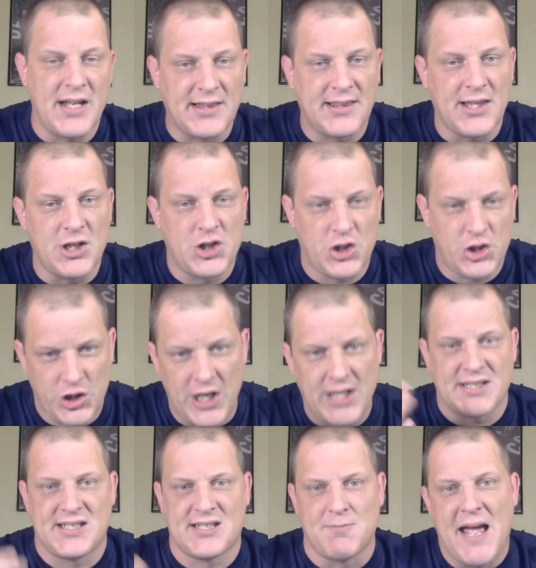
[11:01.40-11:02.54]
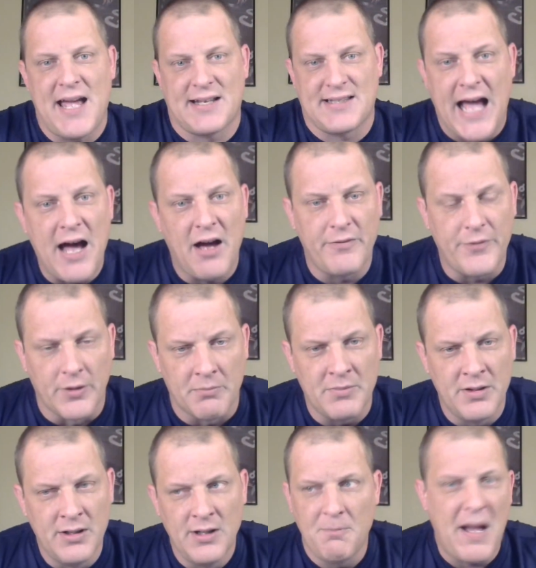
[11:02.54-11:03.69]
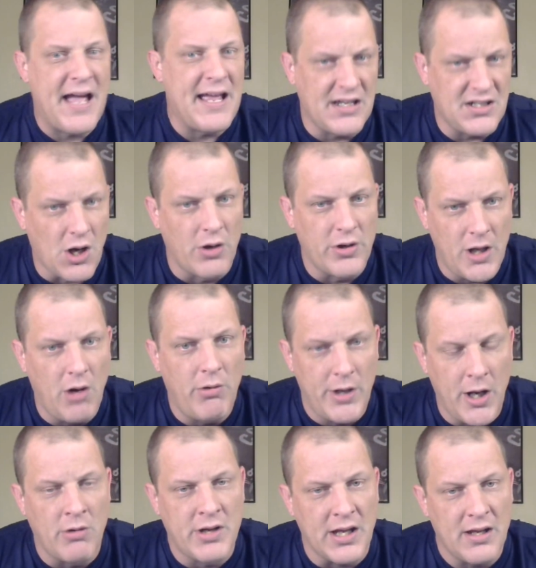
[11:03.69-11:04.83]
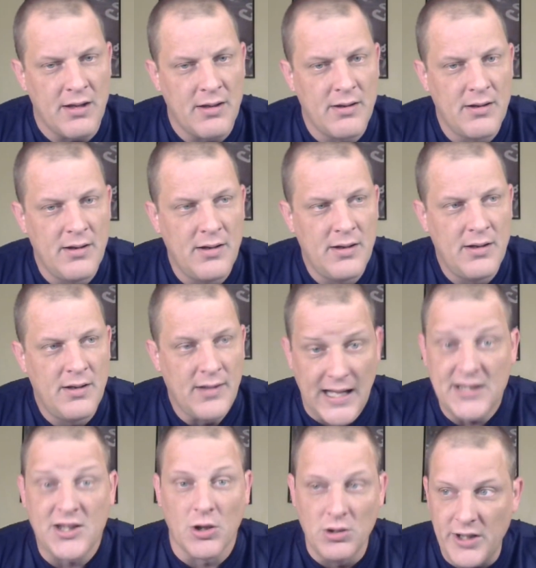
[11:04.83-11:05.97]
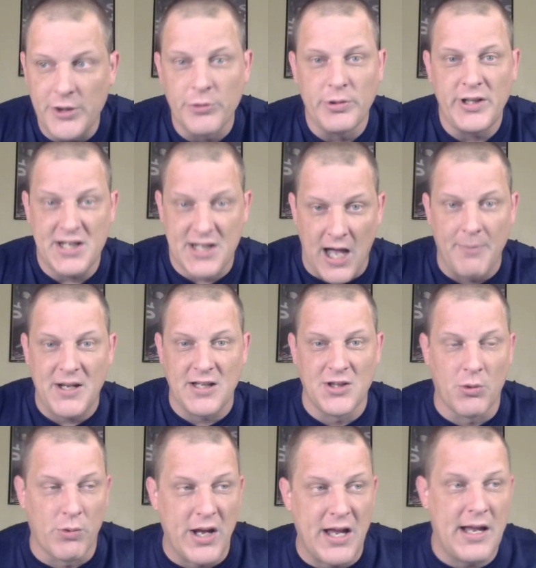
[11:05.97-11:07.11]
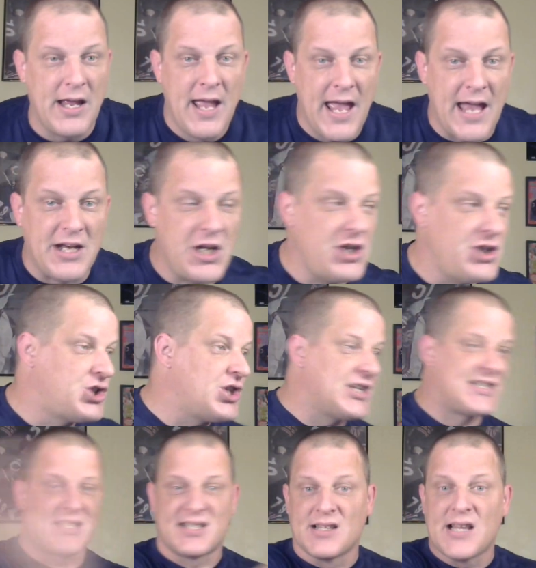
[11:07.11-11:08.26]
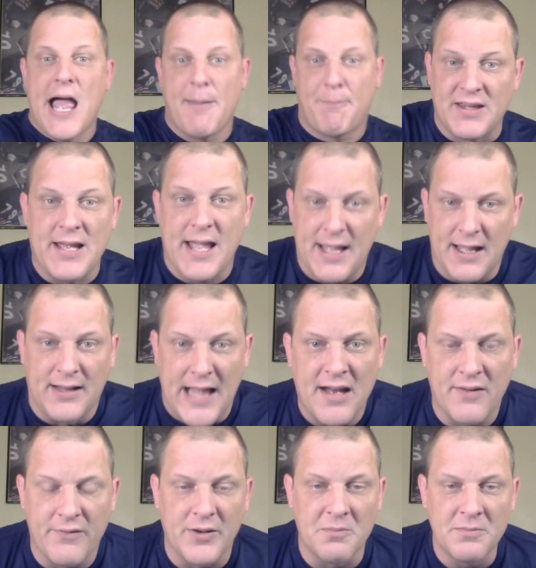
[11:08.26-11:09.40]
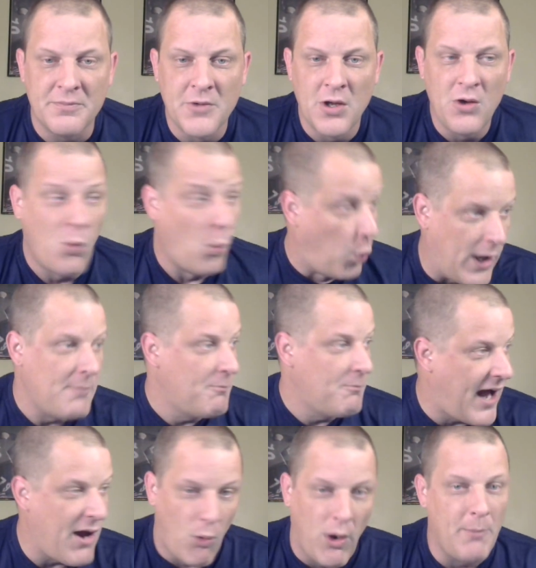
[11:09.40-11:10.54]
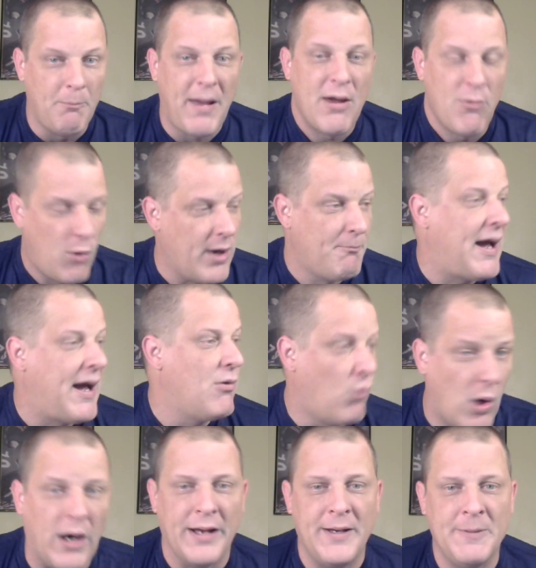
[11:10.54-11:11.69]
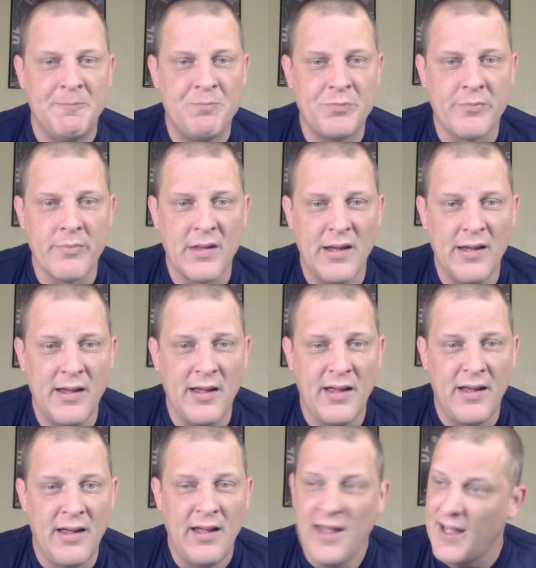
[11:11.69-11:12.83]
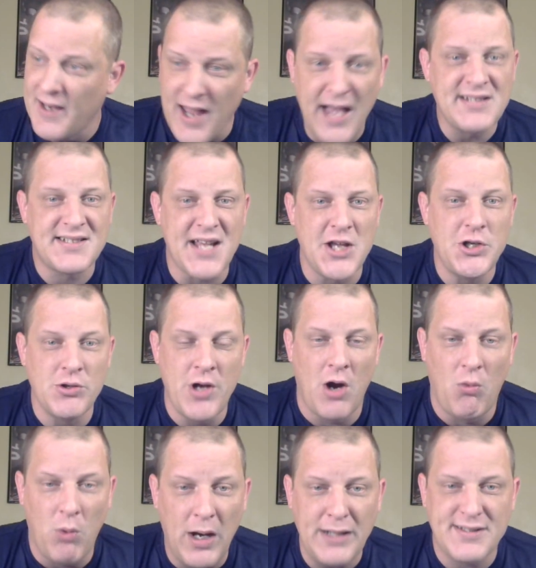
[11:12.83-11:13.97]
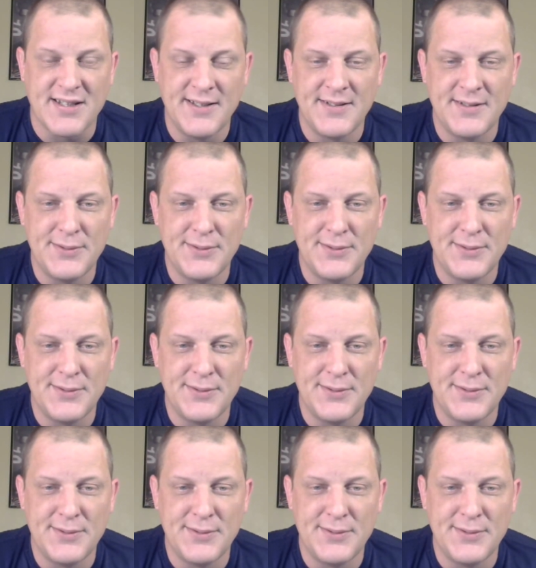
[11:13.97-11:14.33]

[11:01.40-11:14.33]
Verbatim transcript: get the shit smacked out of them by Antonio Inoki. Like they're literally coming in the ring and he's just slapping the hell out of them. One by one by one by one. And I say, you know what?